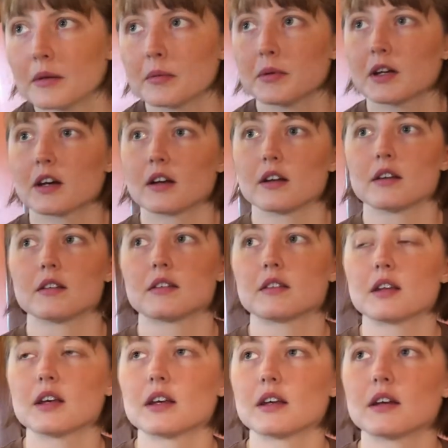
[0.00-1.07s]

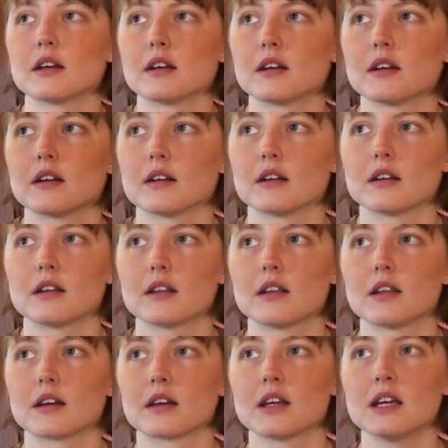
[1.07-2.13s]
because
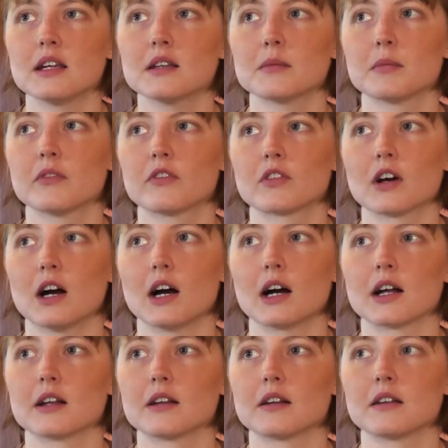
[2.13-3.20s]
the kingdom of
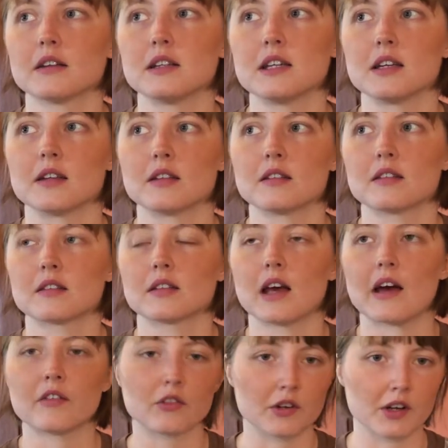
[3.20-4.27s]
God needs
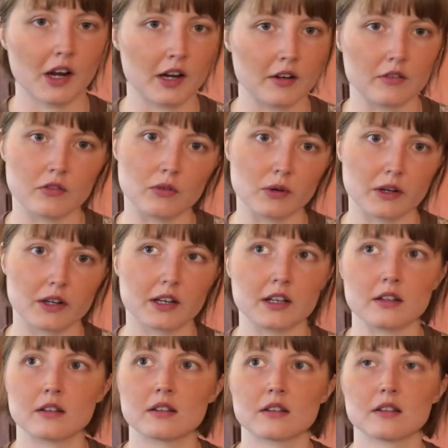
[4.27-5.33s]
every kind of work.
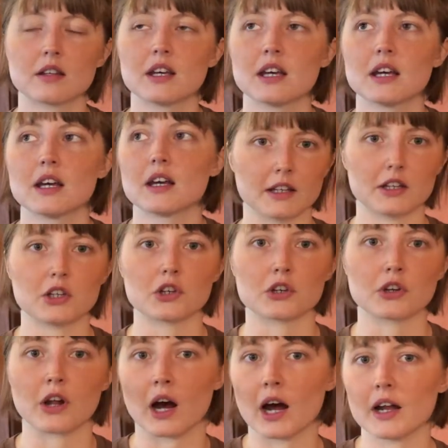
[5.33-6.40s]
It's, like,
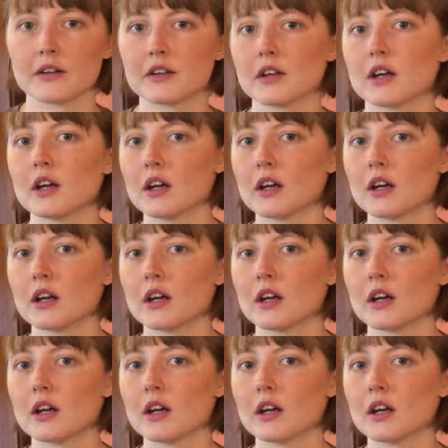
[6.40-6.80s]
you're not